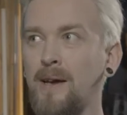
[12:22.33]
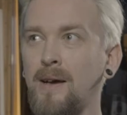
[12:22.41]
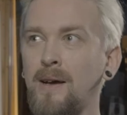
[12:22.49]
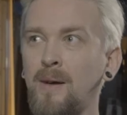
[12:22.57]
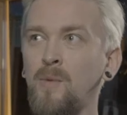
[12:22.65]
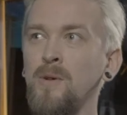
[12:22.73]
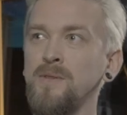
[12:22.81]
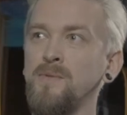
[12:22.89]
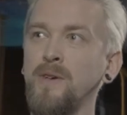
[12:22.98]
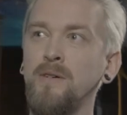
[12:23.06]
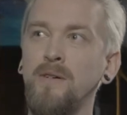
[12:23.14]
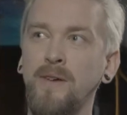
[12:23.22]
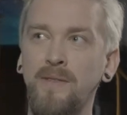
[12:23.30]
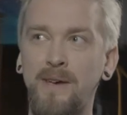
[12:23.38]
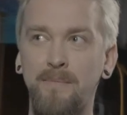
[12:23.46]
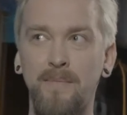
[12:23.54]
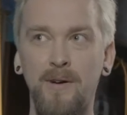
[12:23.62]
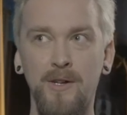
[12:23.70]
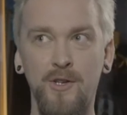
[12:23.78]
I wasn't recording that
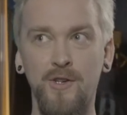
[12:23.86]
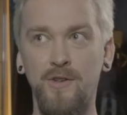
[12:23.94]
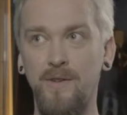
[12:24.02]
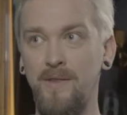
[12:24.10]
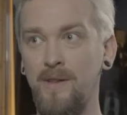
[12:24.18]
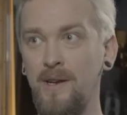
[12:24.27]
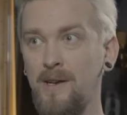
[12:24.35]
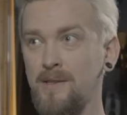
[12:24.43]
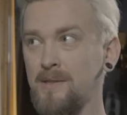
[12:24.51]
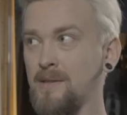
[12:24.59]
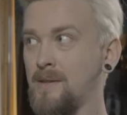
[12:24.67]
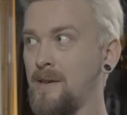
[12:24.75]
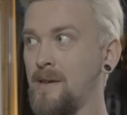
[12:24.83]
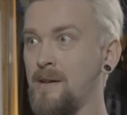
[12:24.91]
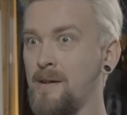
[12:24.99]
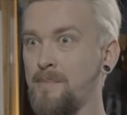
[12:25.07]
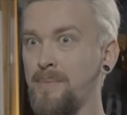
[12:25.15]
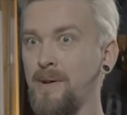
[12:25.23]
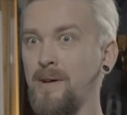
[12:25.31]
much in the last
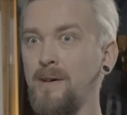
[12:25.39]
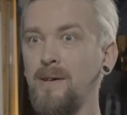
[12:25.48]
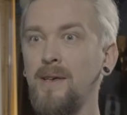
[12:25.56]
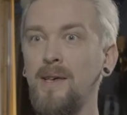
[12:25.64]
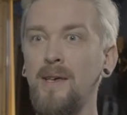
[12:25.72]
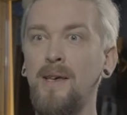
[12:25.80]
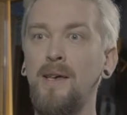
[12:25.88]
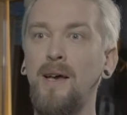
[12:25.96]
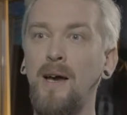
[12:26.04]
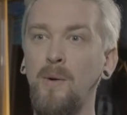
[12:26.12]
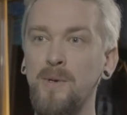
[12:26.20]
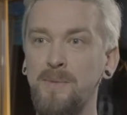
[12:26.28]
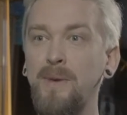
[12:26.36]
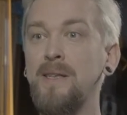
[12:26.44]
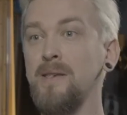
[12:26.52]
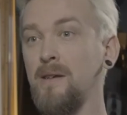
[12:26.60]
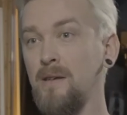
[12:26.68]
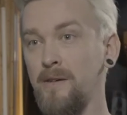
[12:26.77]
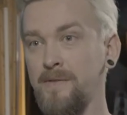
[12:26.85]
year, but I was
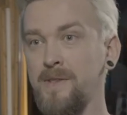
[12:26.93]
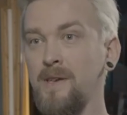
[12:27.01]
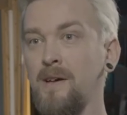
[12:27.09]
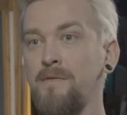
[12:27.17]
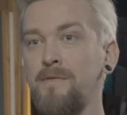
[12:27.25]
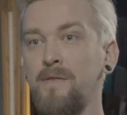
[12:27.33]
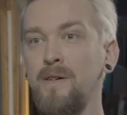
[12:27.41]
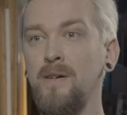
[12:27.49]
mixing a lot of stuff.